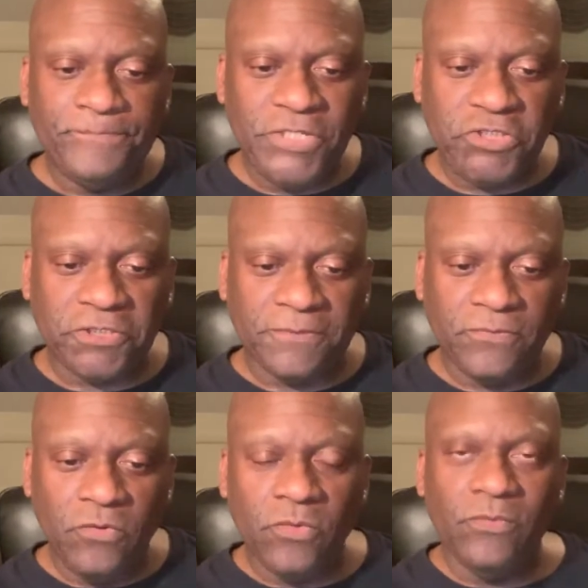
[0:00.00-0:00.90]
mention,
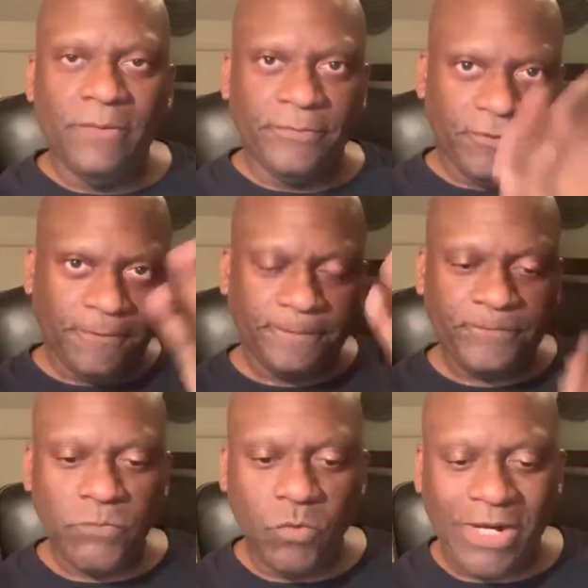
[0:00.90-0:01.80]
who remember,
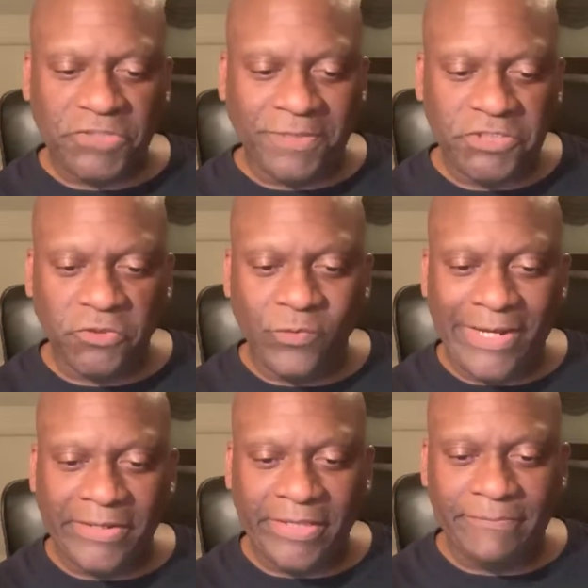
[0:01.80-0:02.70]
who watch my show
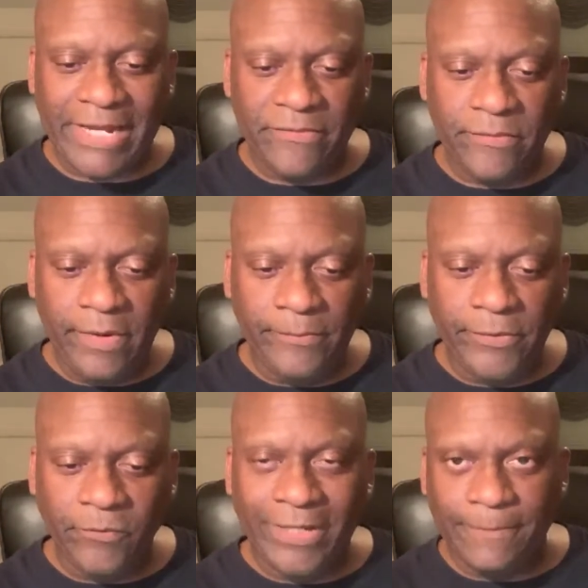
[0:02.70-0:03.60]
regularly might
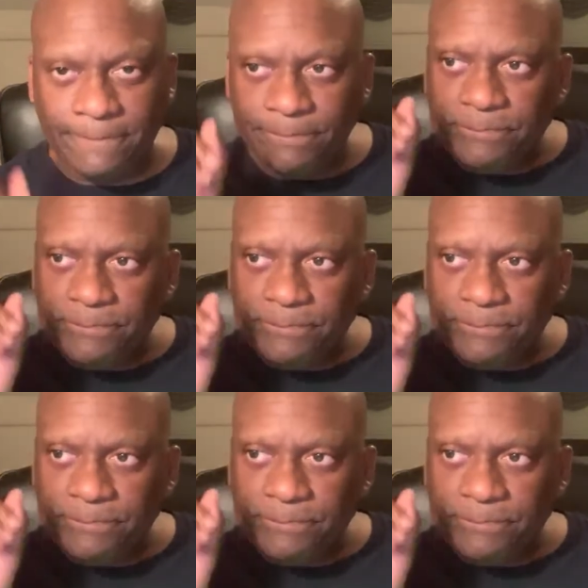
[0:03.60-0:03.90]
remember when